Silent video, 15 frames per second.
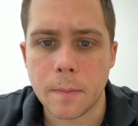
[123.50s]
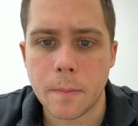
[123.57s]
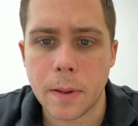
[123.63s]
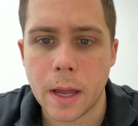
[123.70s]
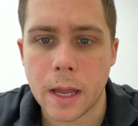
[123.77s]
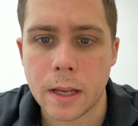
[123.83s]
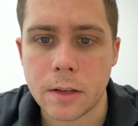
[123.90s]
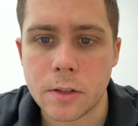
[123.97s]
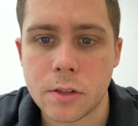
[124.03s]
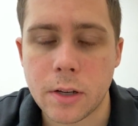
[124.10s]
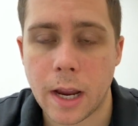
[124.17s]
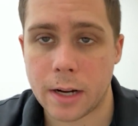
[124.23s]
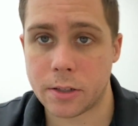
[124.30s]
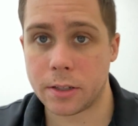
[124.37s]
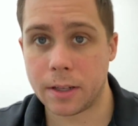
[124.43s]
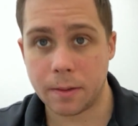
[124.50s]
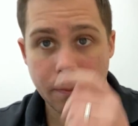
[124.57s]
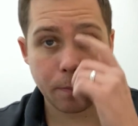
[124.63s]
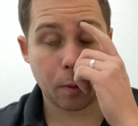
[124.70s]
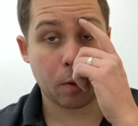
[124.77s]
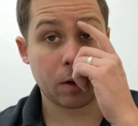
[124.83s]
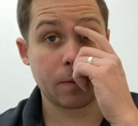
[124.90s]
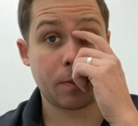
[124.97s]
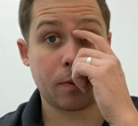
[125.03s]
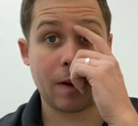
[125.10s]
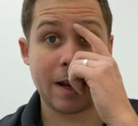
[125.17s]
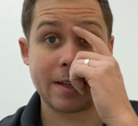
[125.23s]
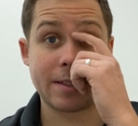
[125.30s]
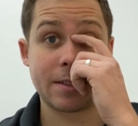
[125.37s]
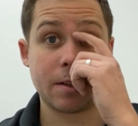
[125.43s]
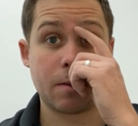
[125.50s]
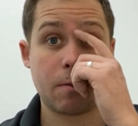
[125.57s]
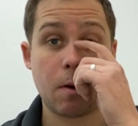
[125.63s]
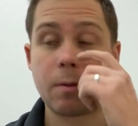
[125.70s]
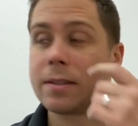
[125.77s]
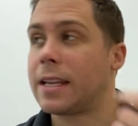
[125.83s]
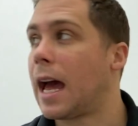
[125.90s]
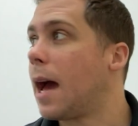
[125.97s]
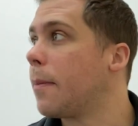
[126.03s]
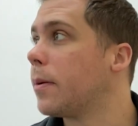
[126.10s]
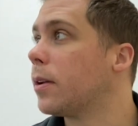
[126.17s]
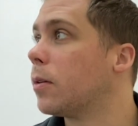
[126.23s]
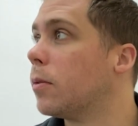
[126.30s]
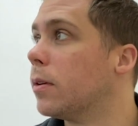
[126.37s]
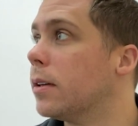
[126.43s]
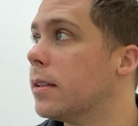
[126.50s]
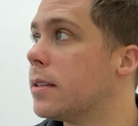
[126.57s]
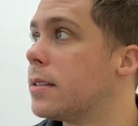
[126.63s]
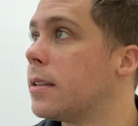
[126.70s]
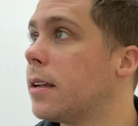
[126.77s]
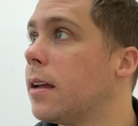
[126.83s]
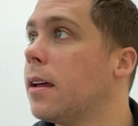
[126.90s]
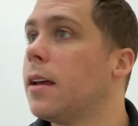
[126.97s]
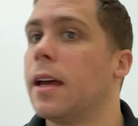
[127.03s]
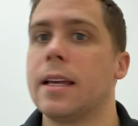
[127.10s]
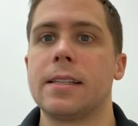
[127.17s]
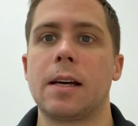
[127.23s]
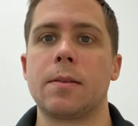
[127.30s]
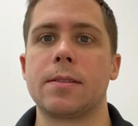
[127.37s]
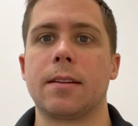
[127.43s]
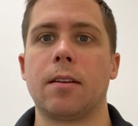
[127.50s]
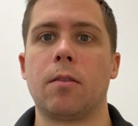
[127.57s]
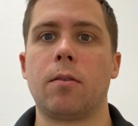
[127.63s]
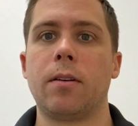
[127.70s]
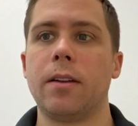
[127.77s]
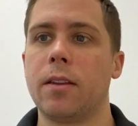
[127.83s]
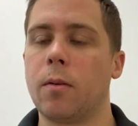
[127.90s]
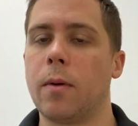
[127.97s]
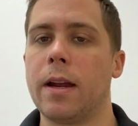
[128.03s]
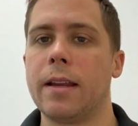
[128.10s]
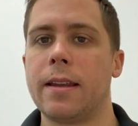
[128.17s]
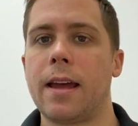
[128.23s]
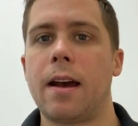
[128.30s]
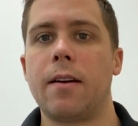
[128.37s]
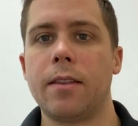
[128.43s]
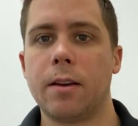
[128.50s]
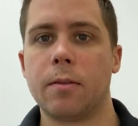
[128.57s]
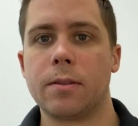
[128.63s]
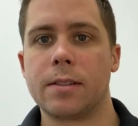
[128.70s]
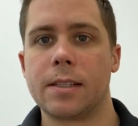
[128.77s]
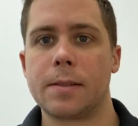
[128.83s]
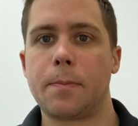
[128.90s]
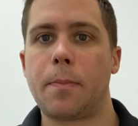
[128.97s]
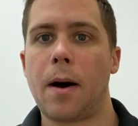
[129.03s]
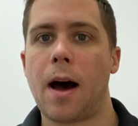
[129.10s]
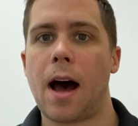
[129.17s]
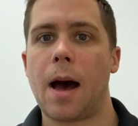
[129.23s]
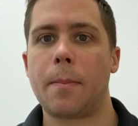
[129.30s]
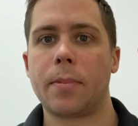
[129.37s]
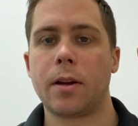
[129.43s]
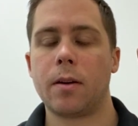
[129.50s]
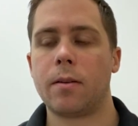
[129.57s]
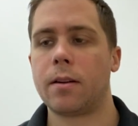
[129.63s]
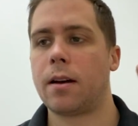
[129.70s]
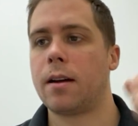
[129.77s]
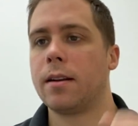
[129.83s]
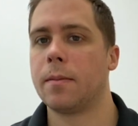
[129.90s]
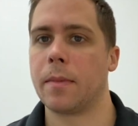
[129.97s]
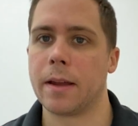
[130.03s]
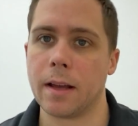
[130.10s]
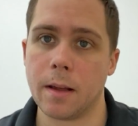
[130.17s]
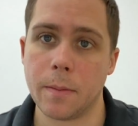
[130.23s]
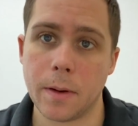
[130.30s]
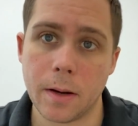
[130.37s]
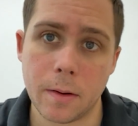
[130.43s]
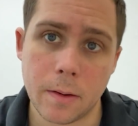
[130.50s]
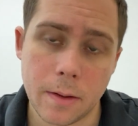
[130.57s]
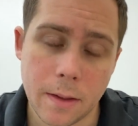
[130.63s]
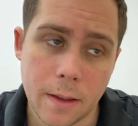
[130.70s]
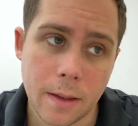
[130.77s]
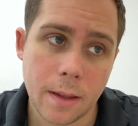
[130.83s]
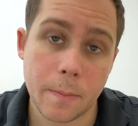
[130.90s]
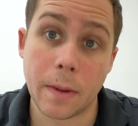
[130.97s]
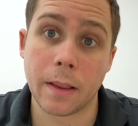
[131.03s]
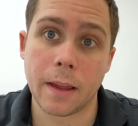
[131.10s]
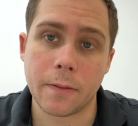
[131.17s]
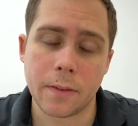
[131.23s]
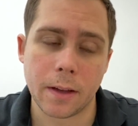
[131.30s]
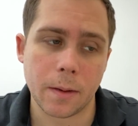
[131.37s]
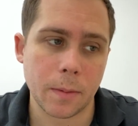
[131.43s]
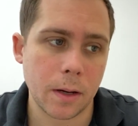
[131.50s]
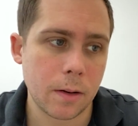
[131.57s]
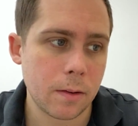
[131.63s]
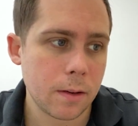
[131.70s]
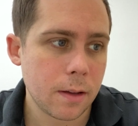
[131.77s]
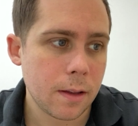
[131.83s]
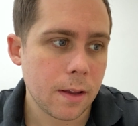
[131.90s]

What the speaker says: bench. Actually did board press. So what was happening was, as I was lowering the weight down, there was this pop going on in my elbow, my left elbow.